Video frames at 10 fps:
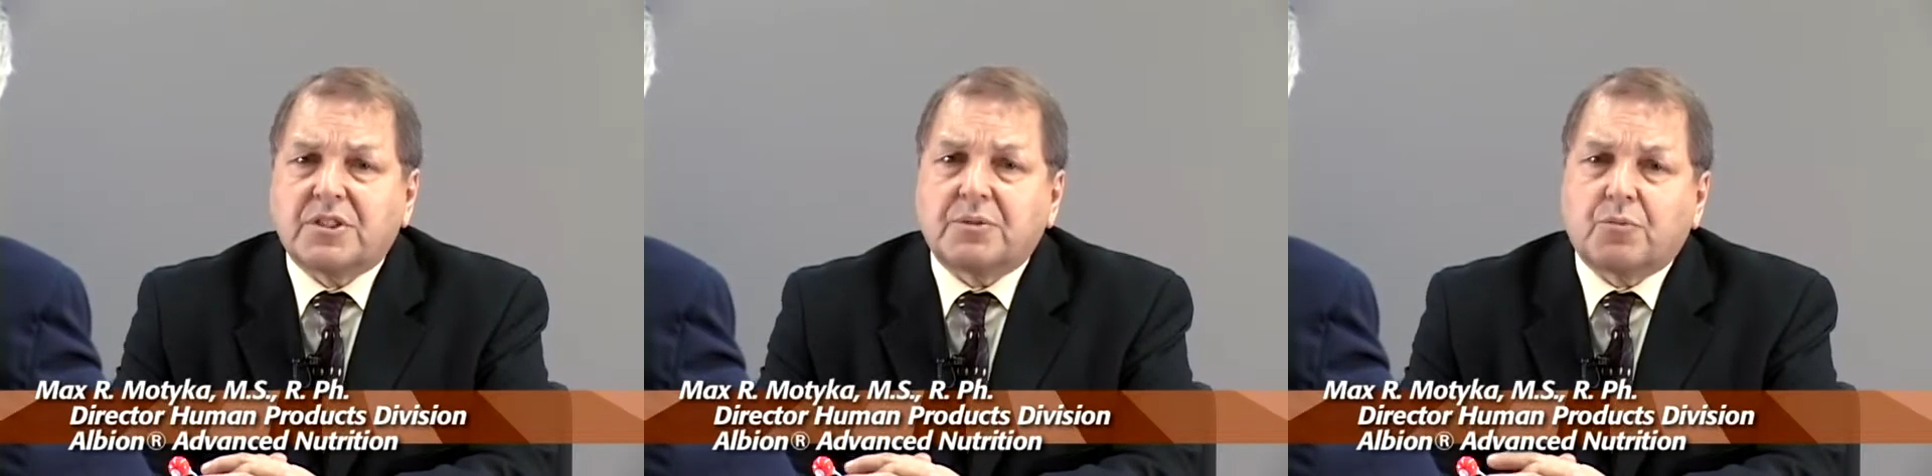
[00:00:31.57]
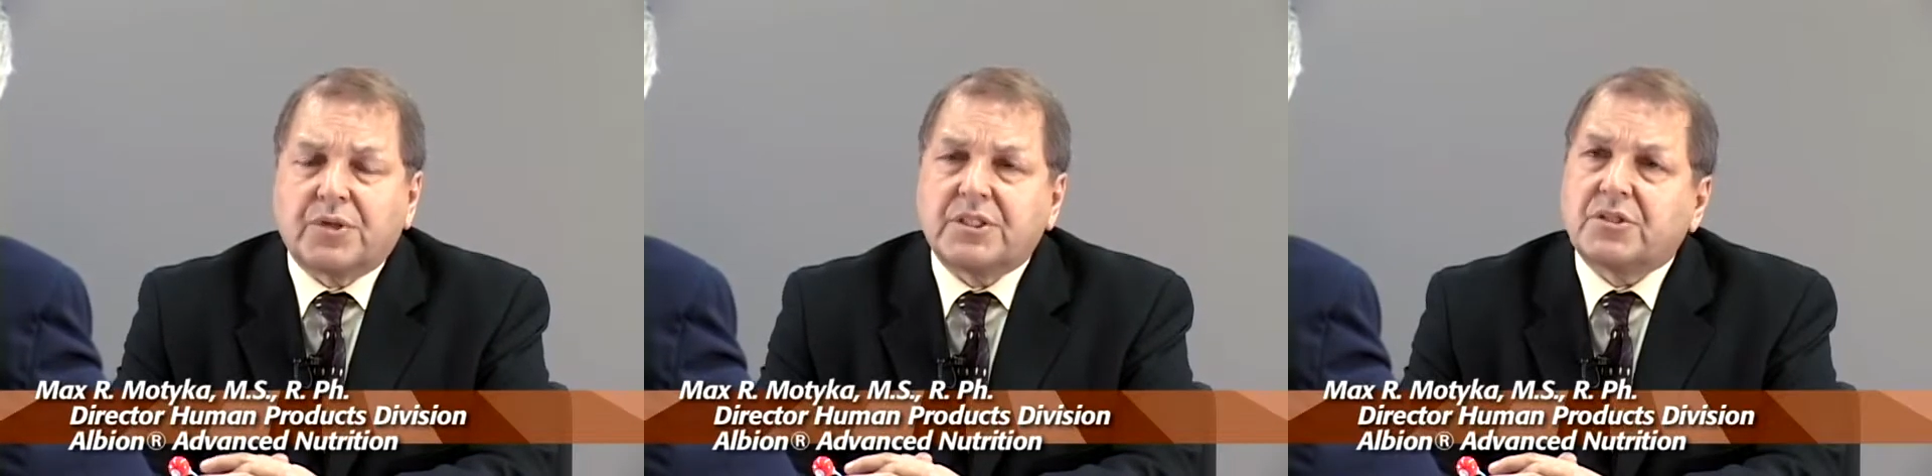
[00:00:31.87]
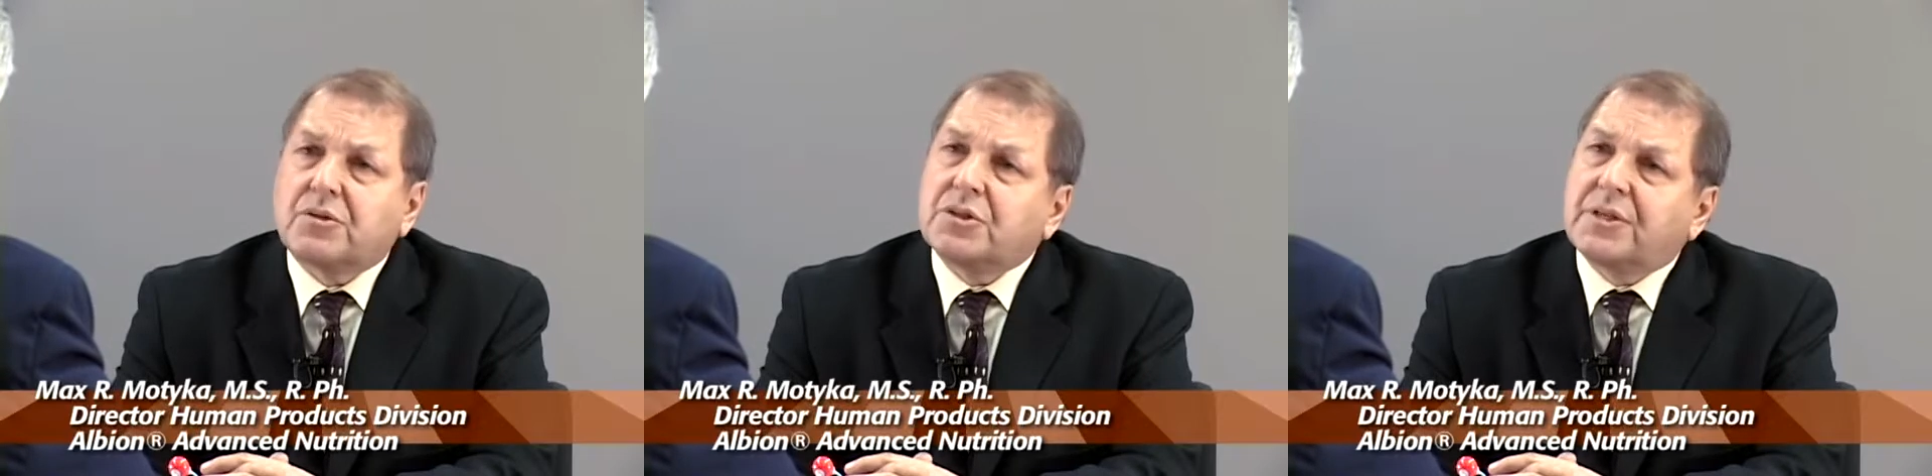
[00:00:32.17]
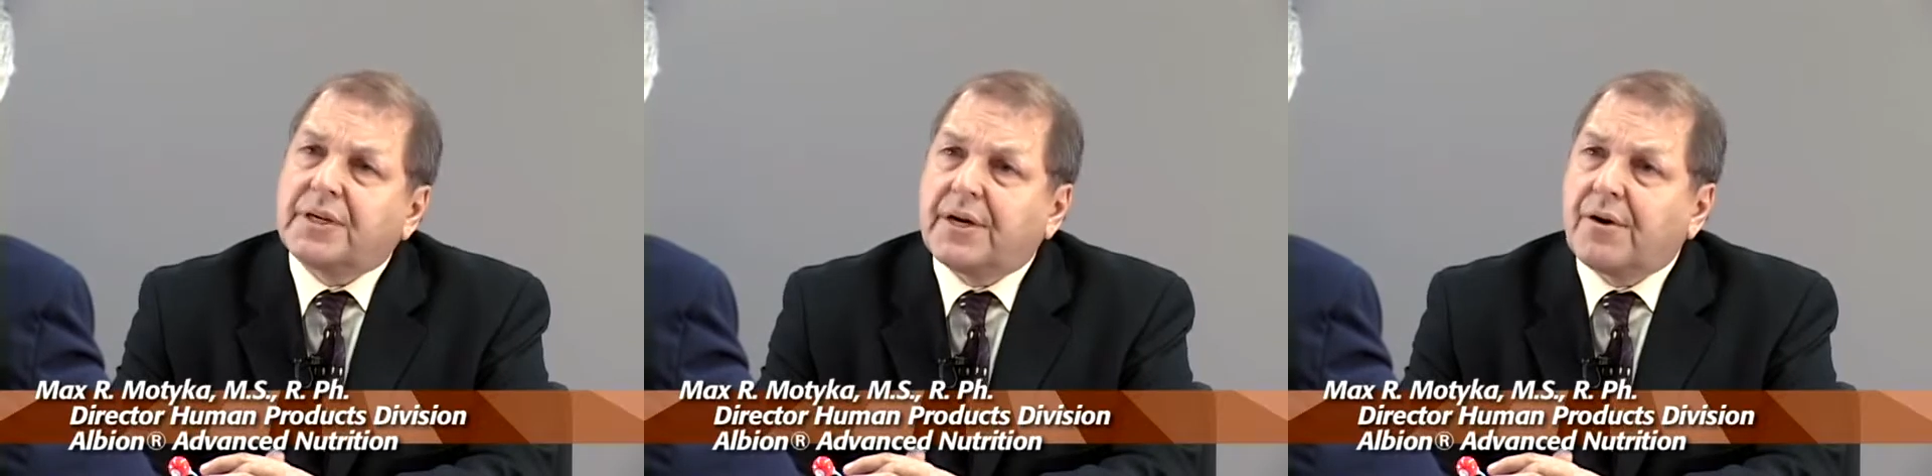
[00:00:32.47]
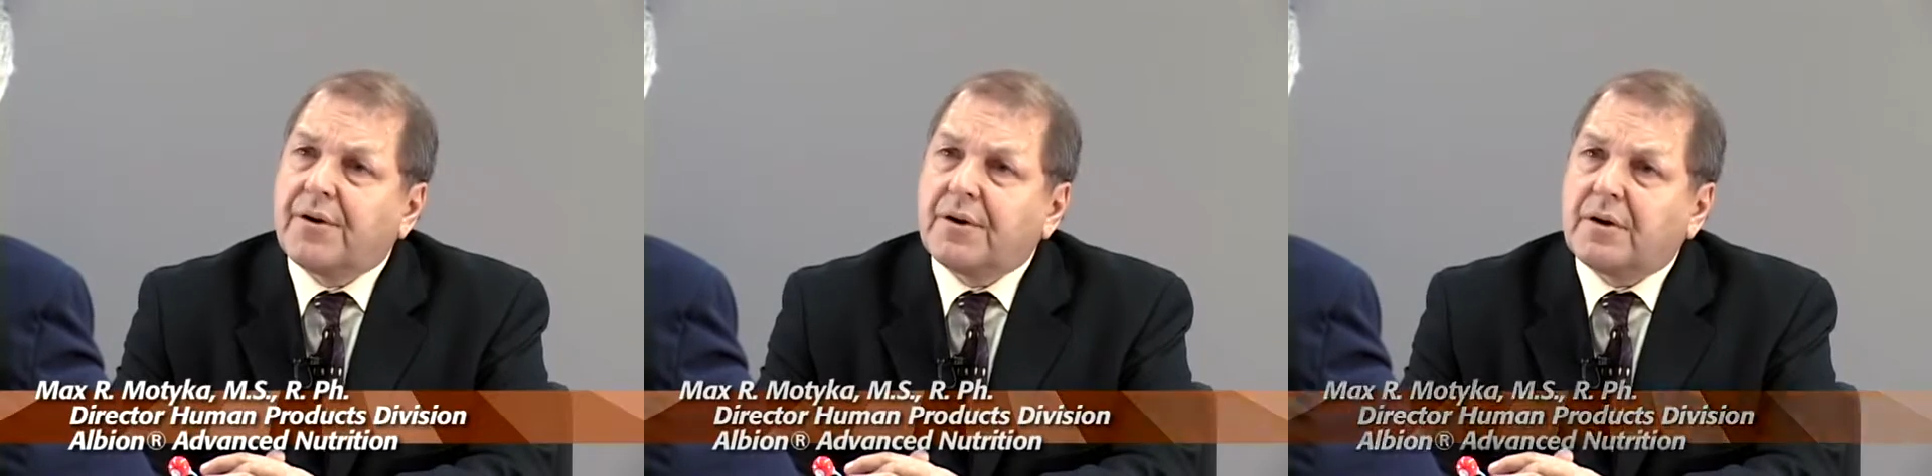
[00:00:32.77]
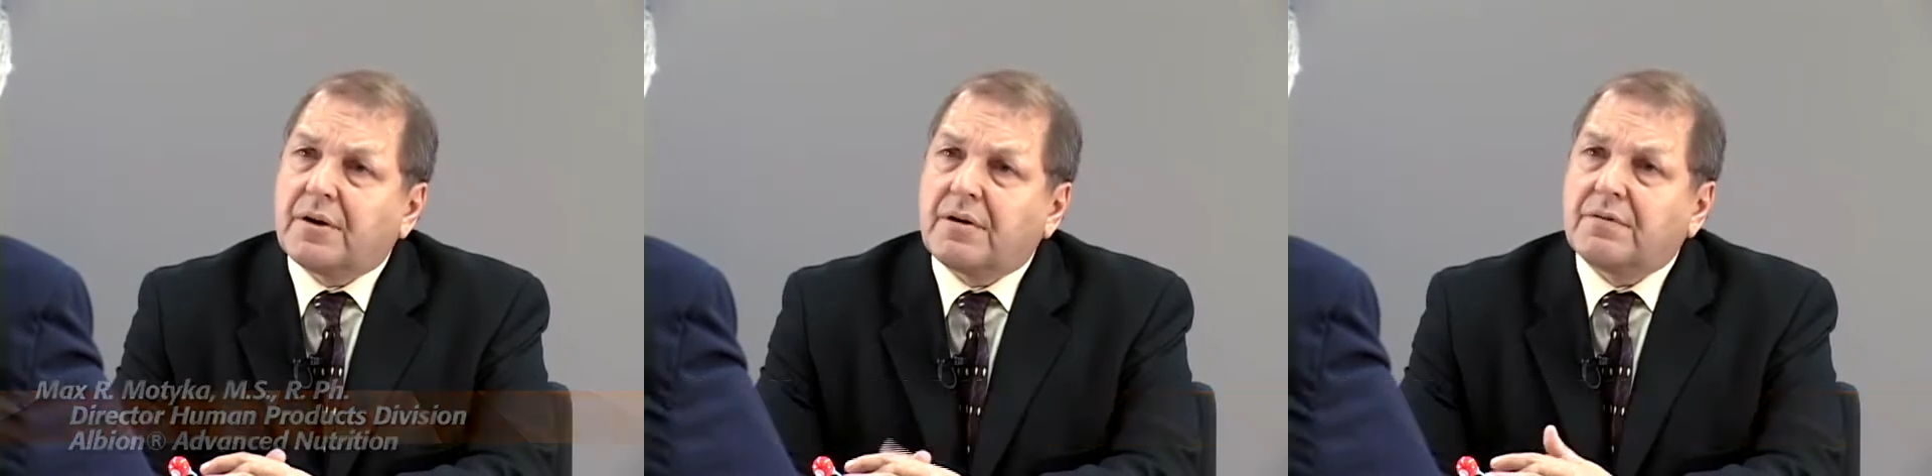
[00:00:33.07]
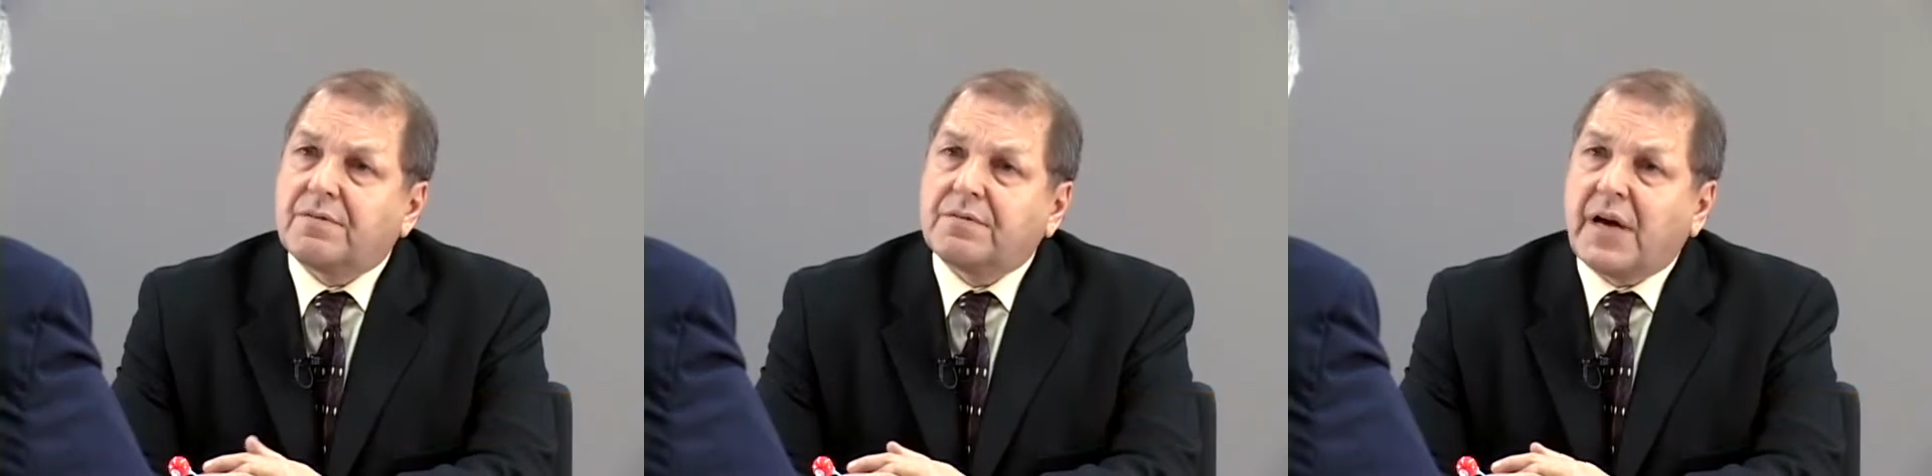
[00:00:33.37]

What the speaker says: some research in the area of